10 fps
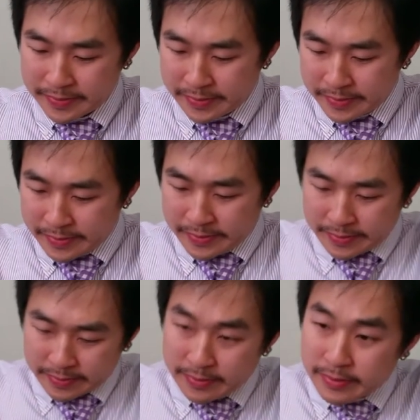
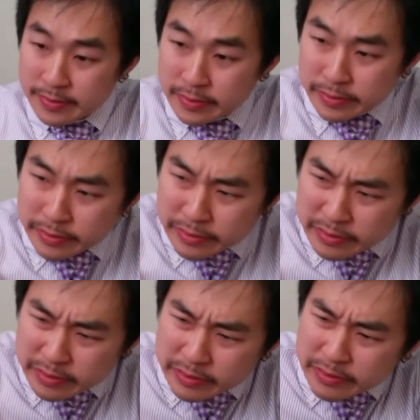
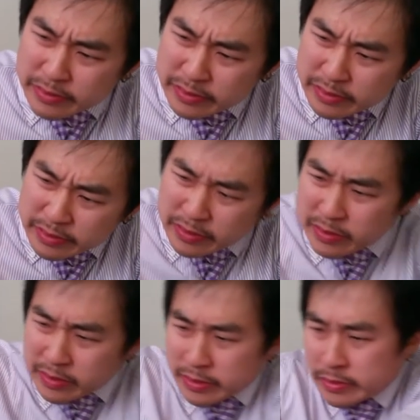
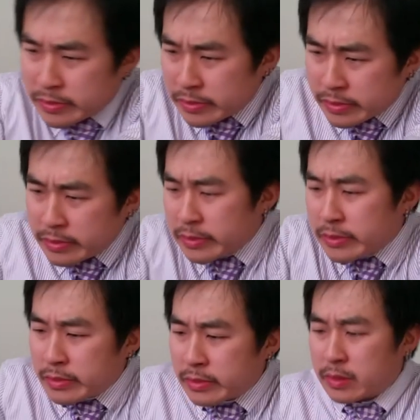
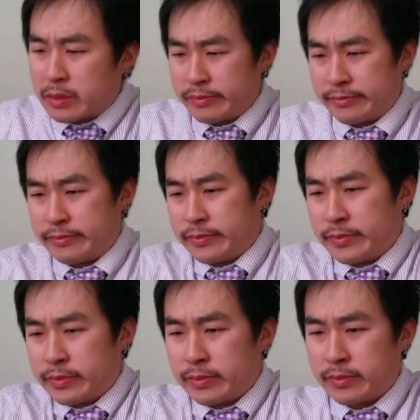
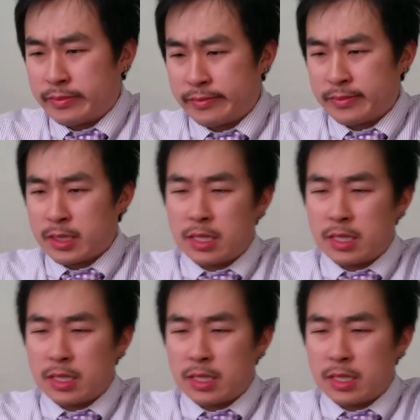(silence)